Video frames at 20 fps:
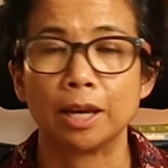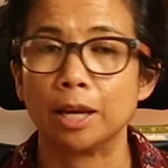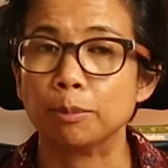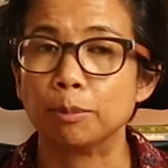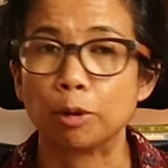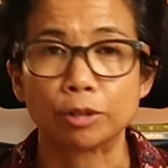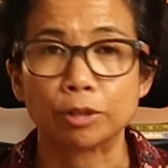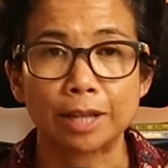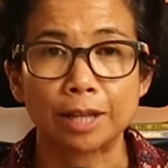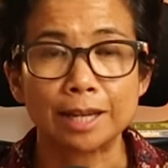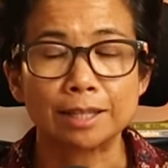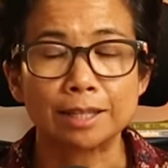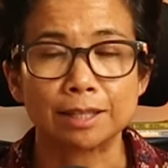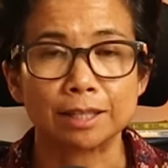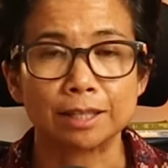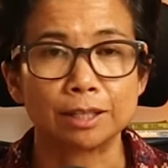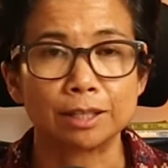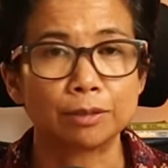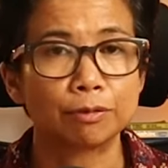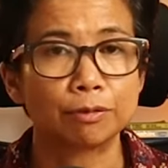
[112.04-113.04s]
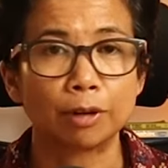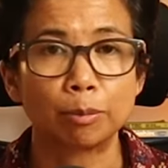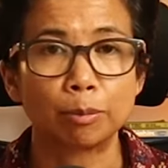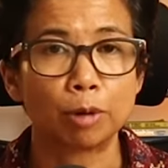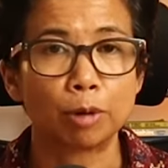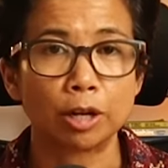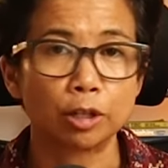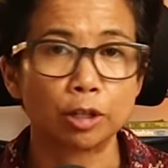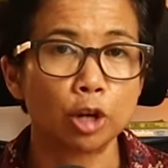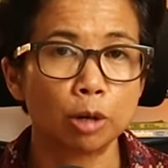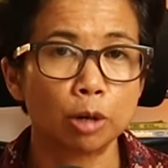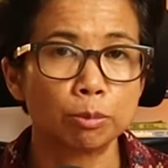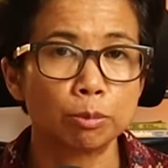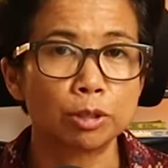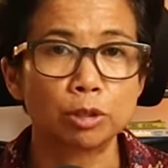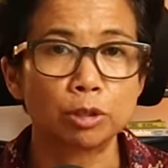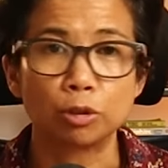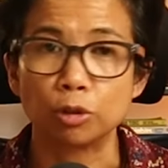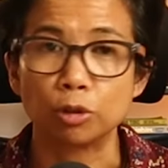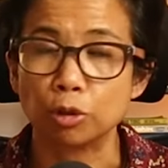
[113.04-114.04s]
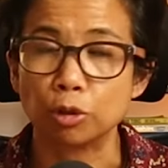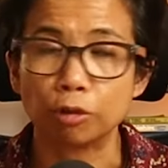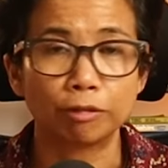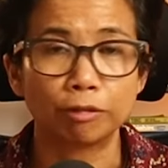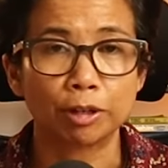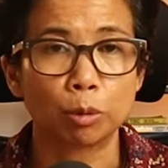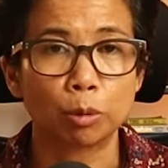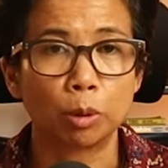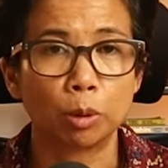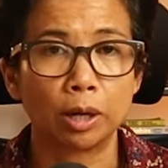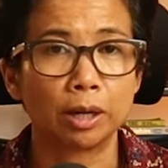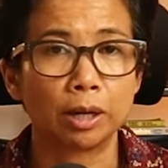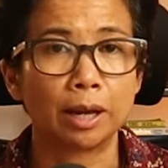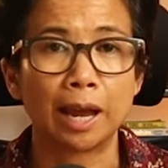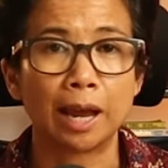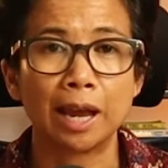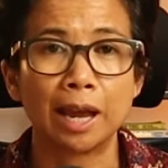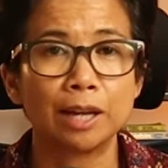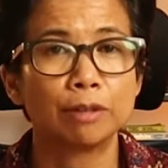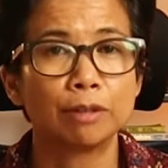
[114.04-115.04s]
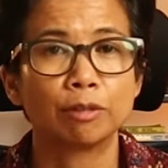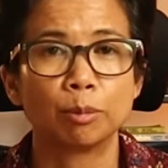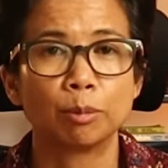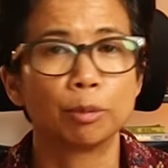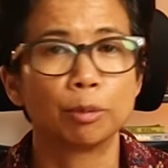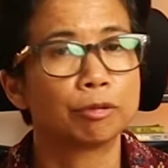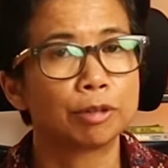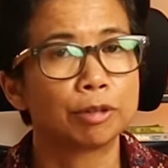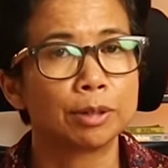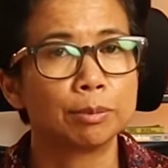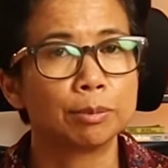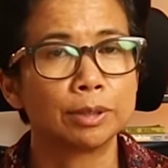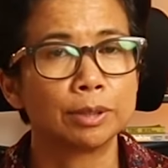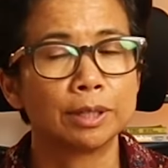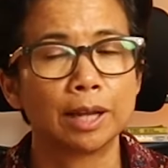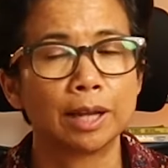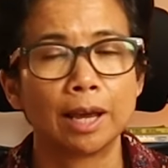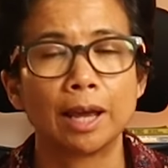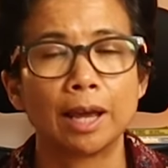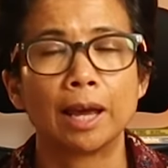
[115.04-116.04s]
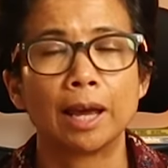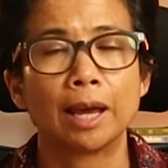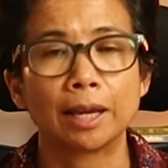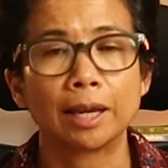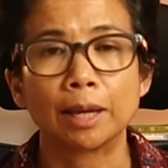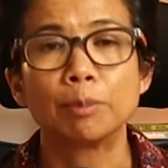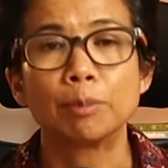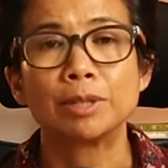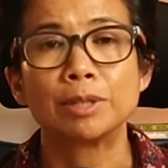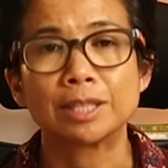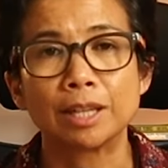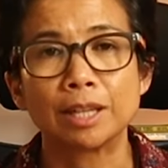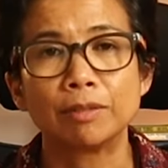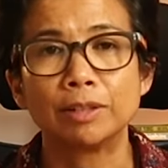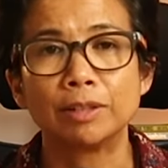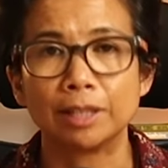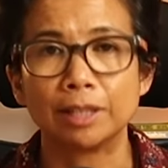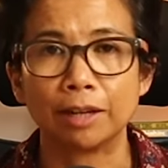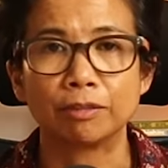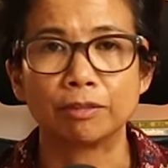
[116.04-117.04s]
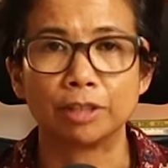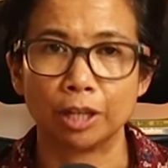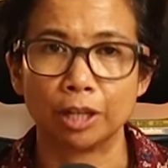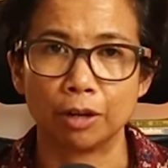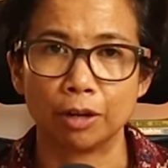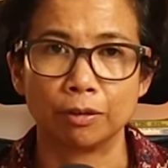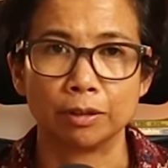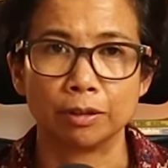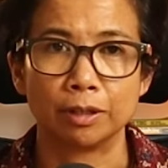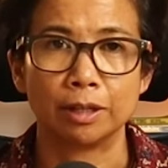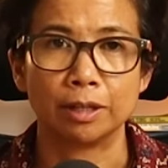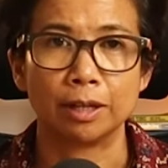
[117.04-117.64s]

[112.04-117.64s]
In most cases, fibroadenomas do not require any form of treatment and can be safely left alone,